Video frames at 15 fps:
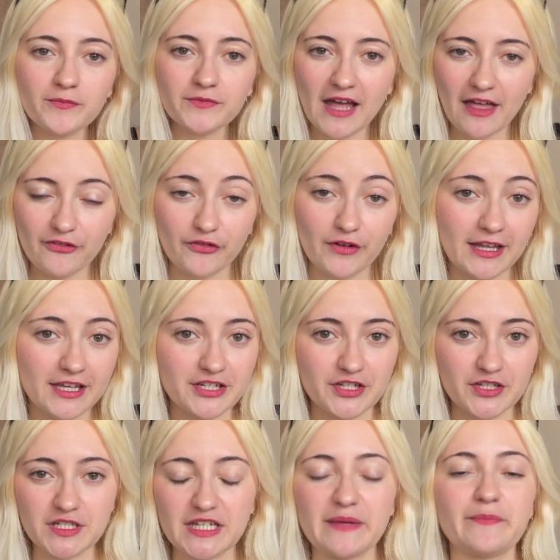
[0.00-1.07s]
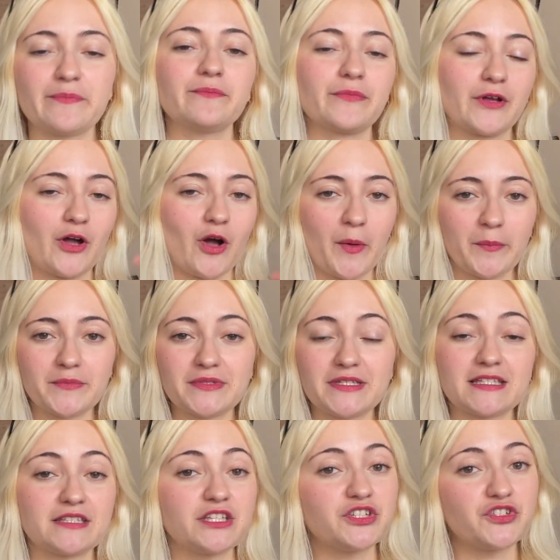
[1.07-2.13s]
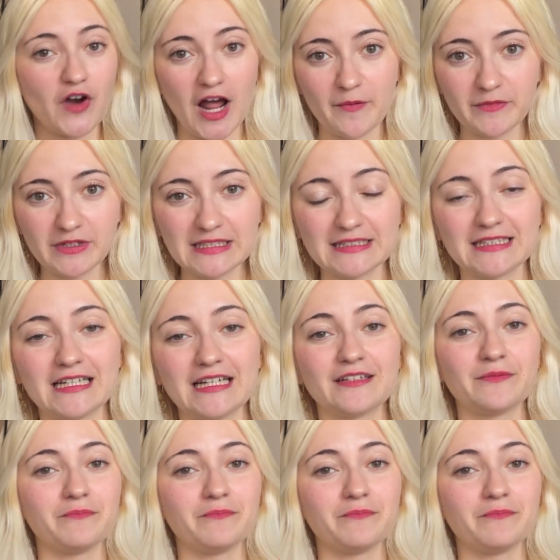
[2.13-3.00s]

that relationship comes the drama that